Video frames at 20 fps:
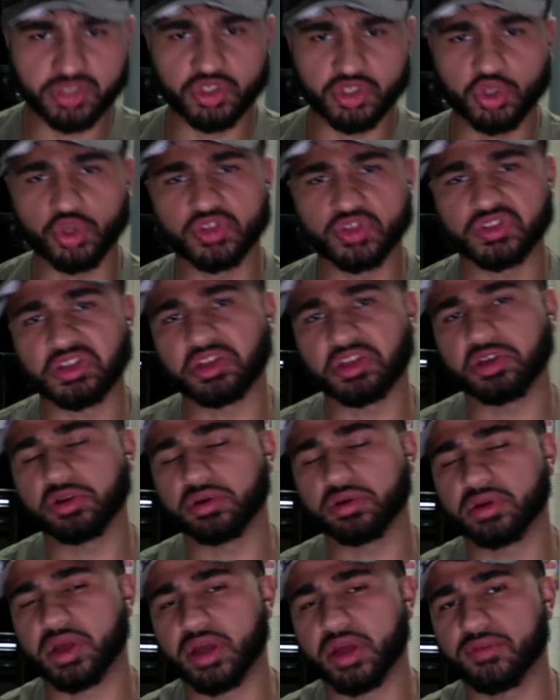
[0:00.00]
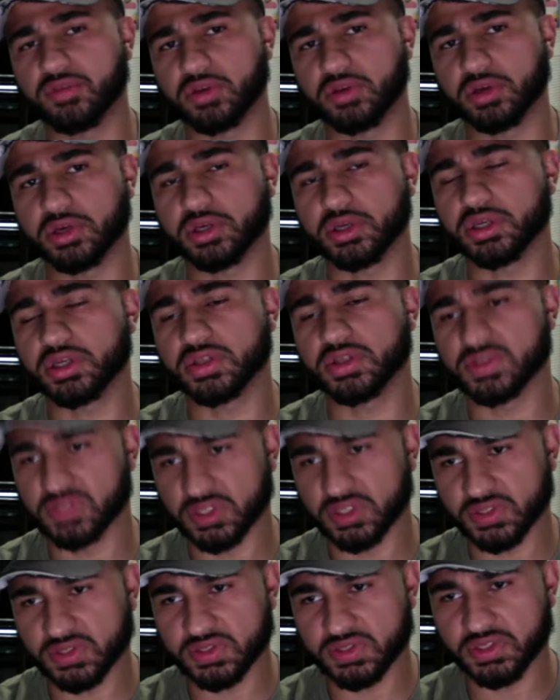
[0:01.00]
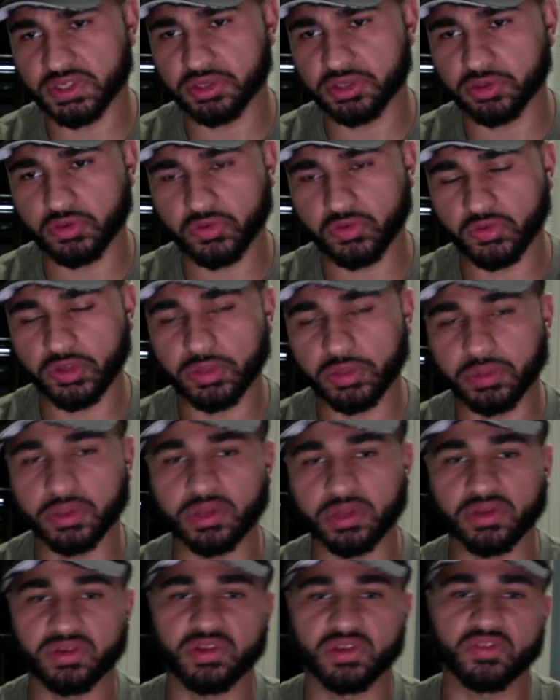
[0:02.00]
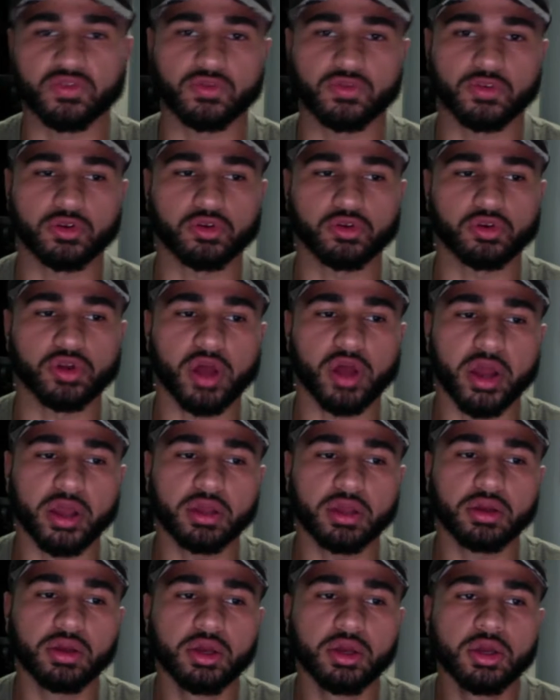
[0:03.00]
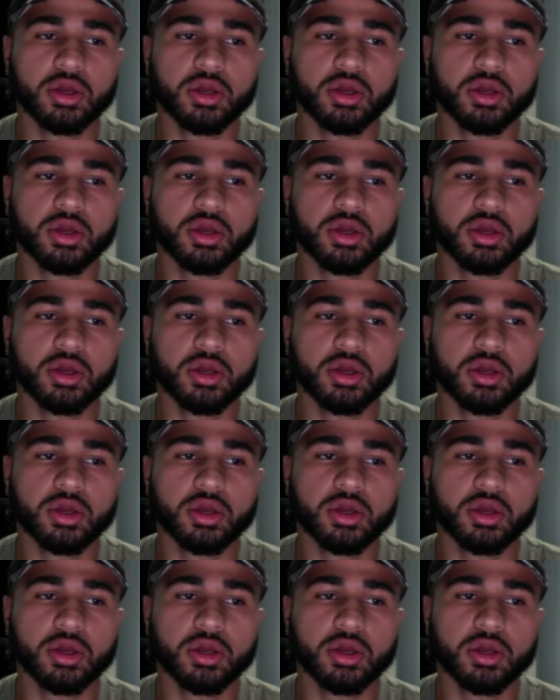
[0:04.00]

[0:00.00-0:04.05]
you could sit here and have a consistency in your sleep and consistency in your diet,